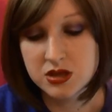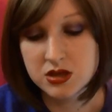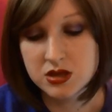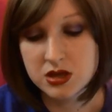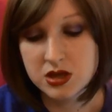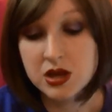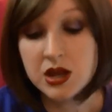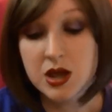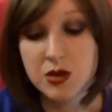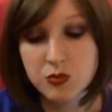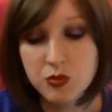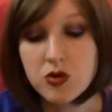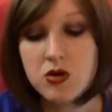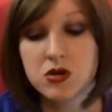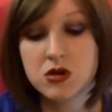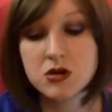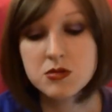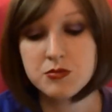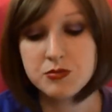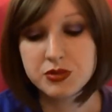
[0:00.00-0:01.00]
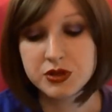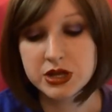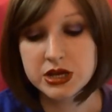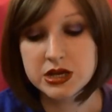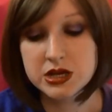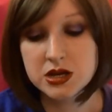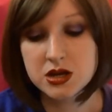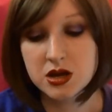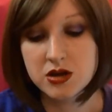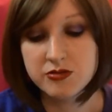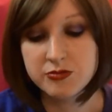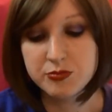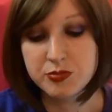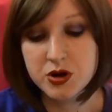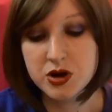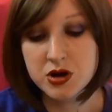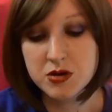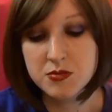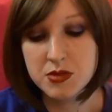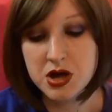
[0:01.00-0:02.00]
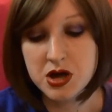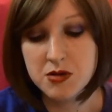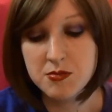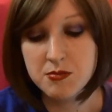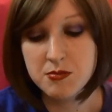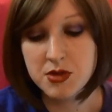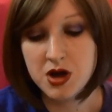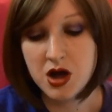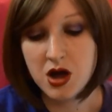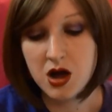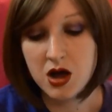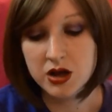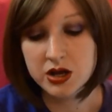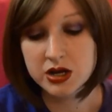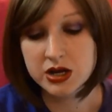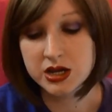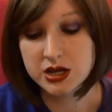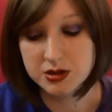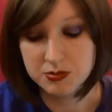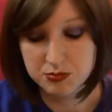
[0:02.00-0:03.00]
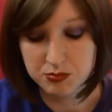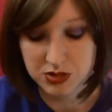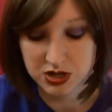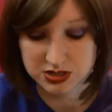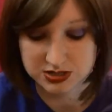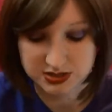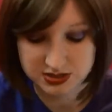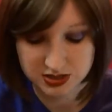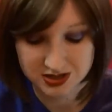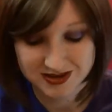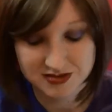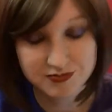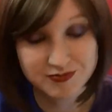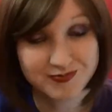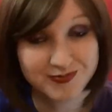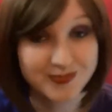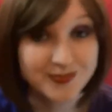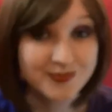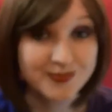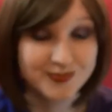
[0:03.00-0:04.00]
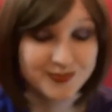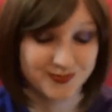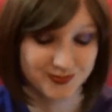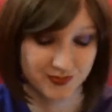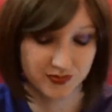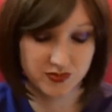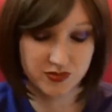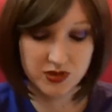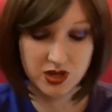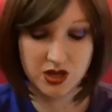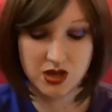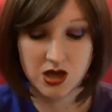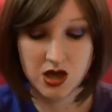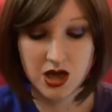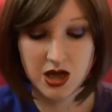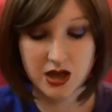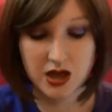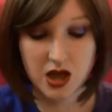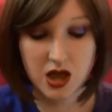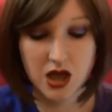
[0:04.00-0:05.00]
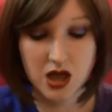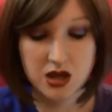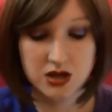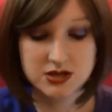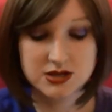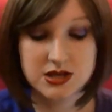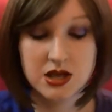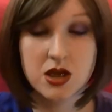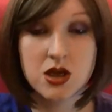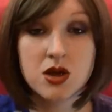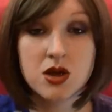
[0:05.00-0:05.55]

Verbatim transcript: in a warm blend of bergamot, mahogany, and musk. Mmm. I got